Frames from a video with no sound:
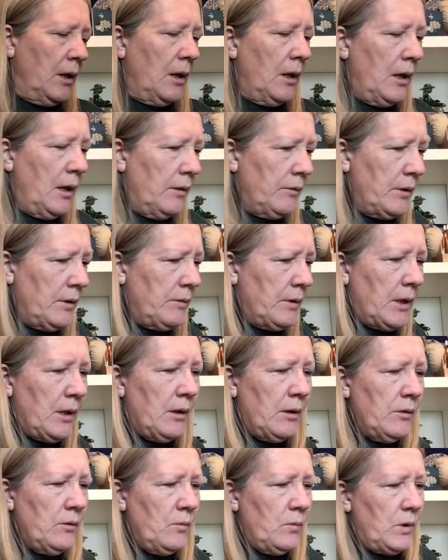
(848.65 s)
And then the
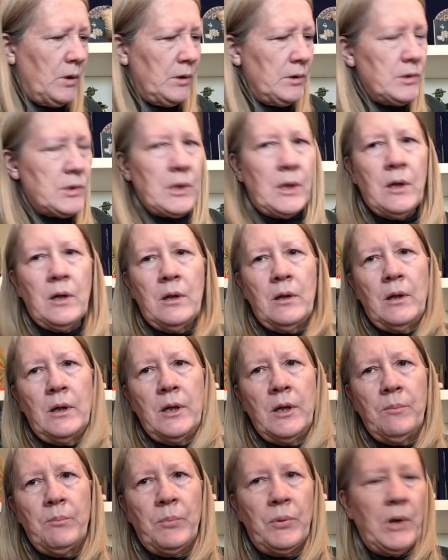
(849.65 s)
other ones, I
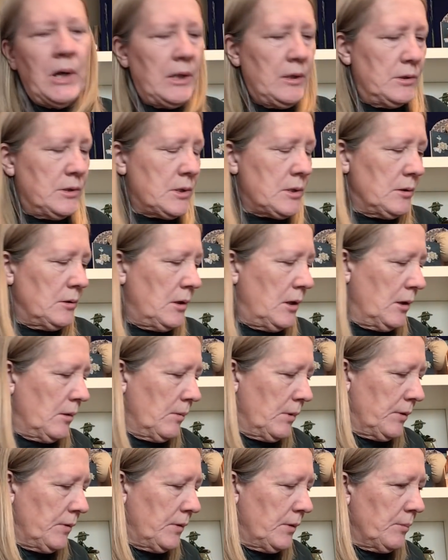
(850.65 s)
get brights along
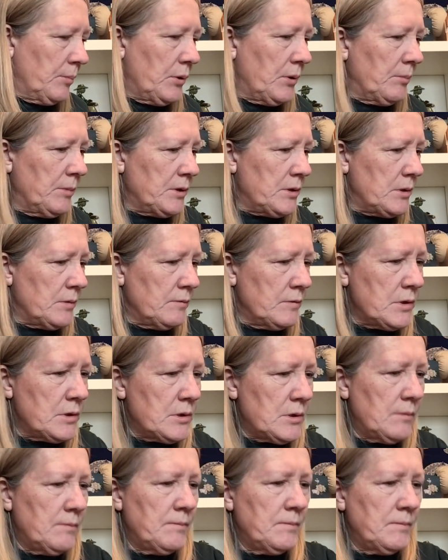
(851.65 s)
with the primitives.